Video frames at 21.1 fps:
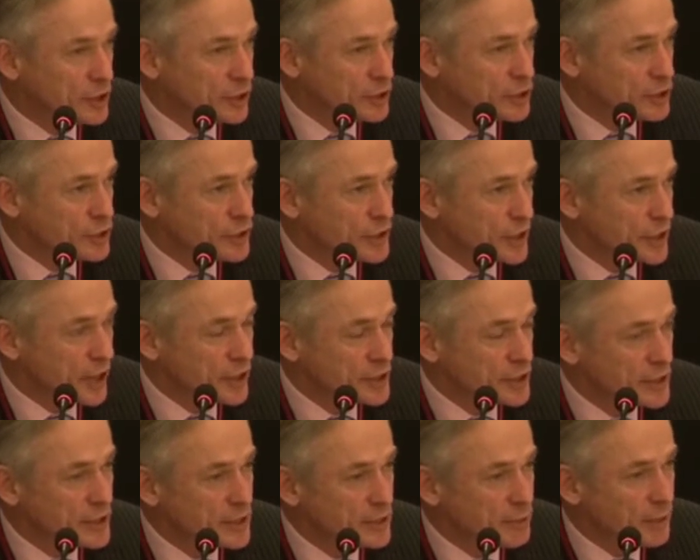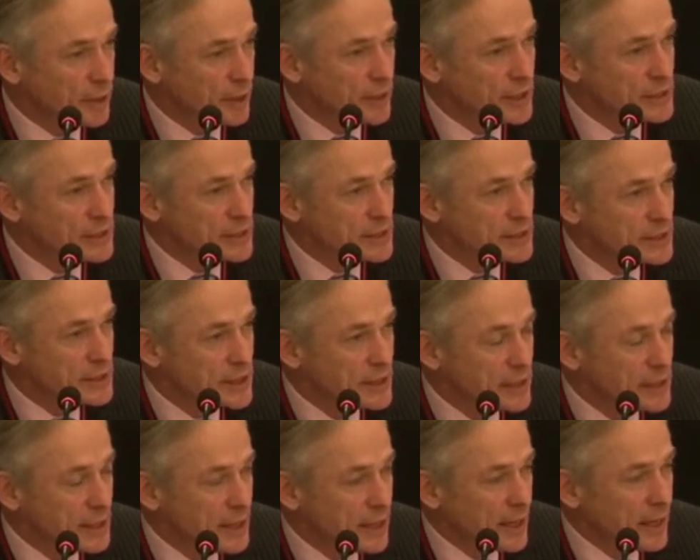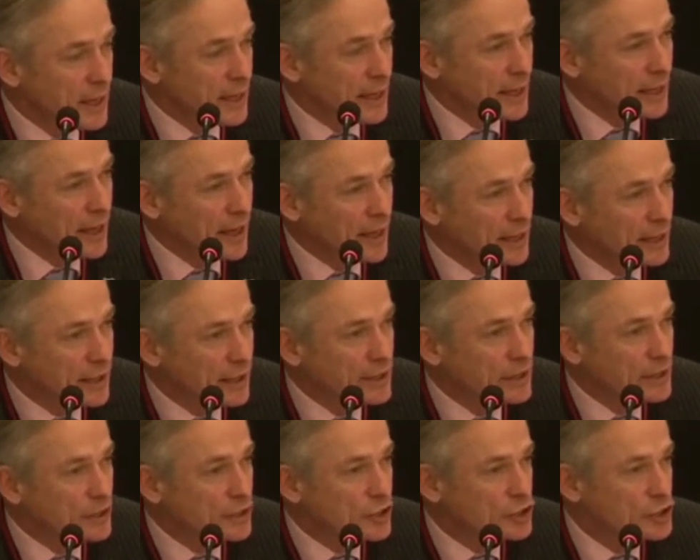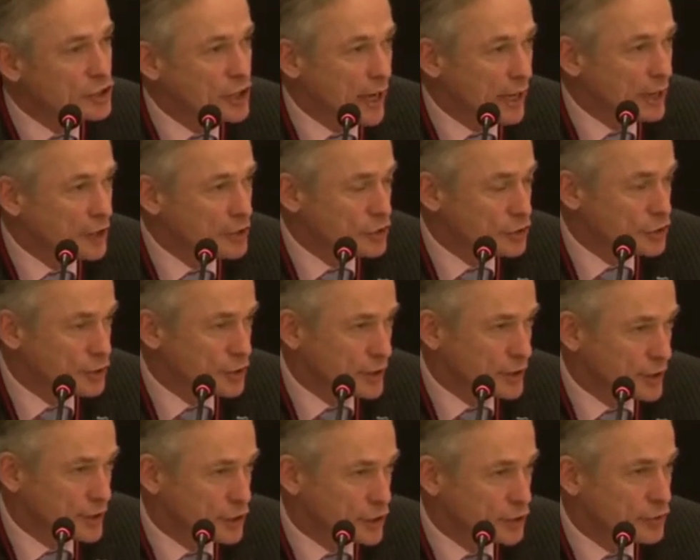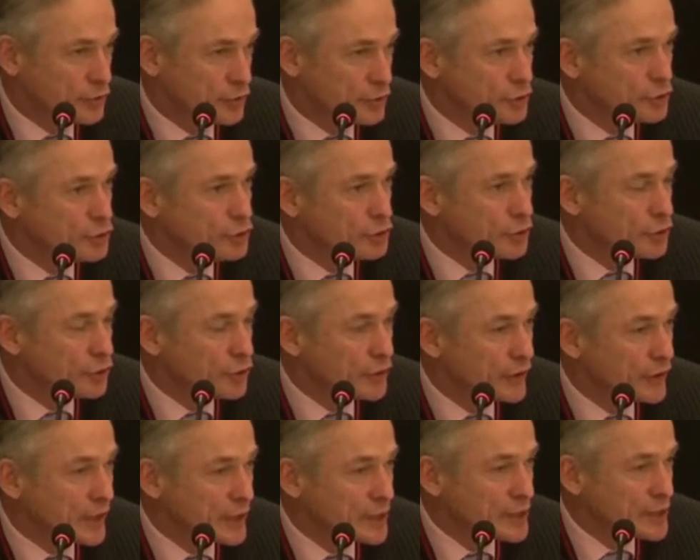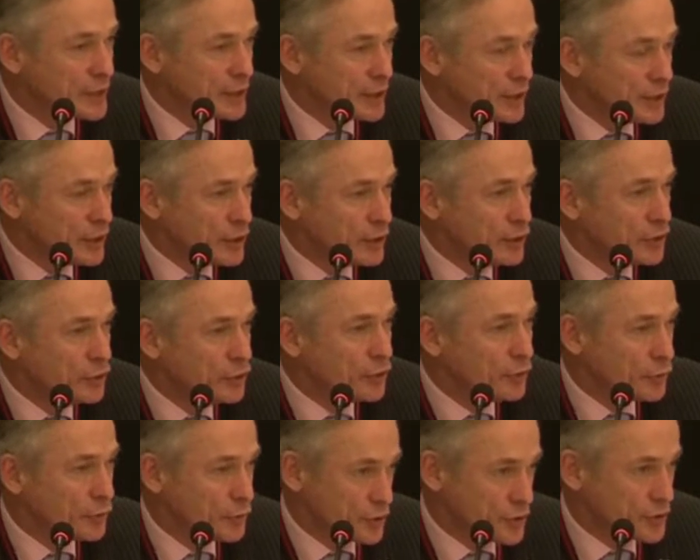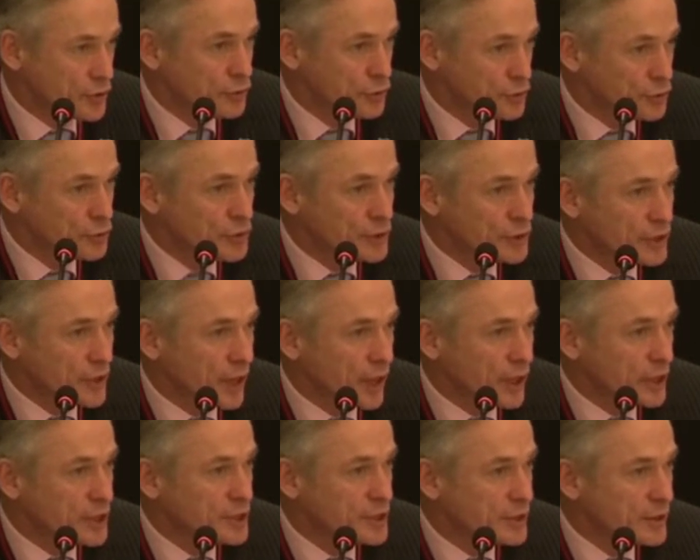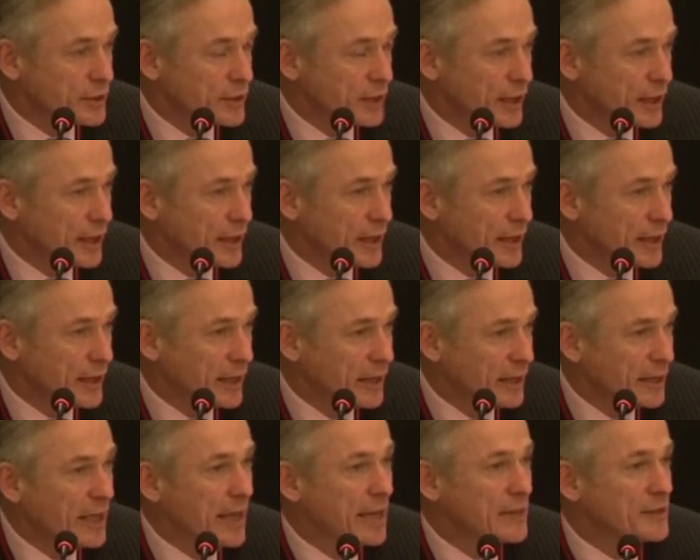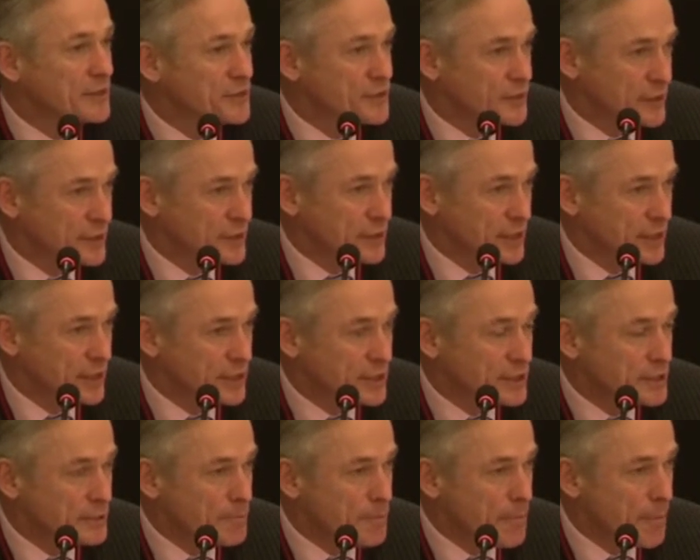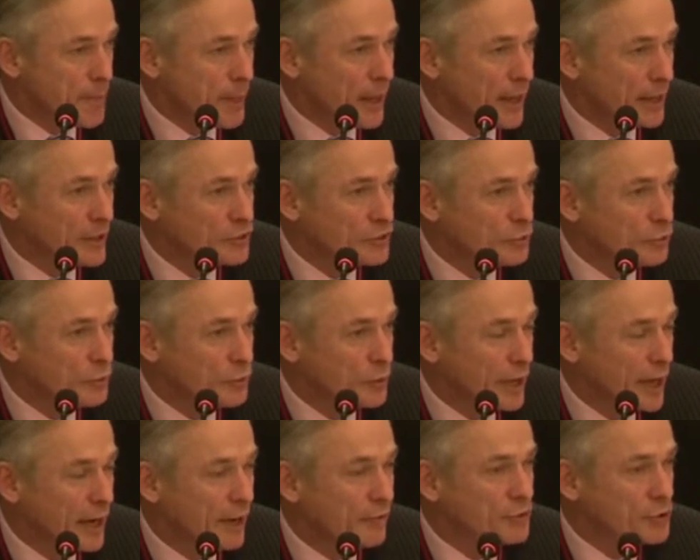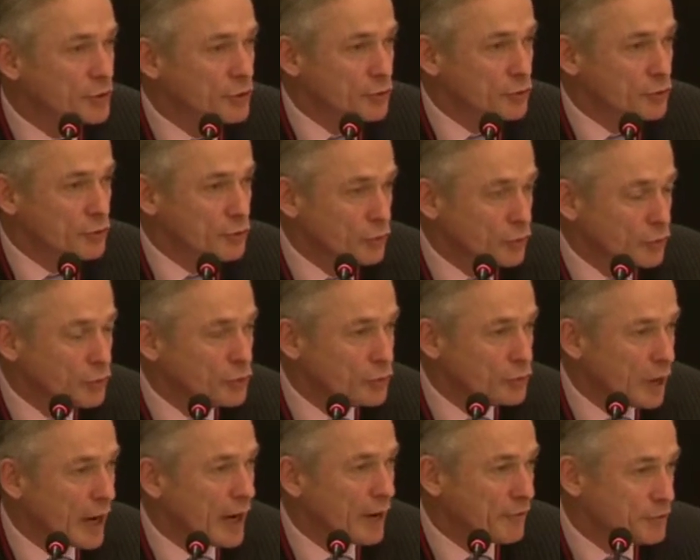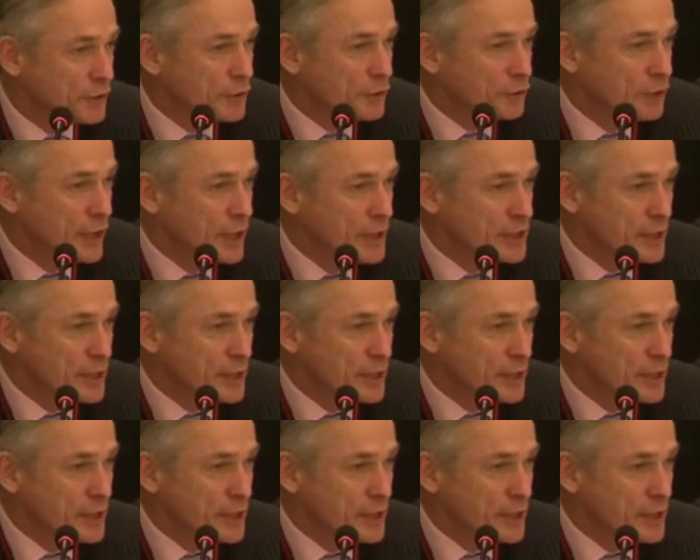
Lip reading: to start enterprises. And I think the challenge is to ensure that those who do start can succeed. And we have to, you have to create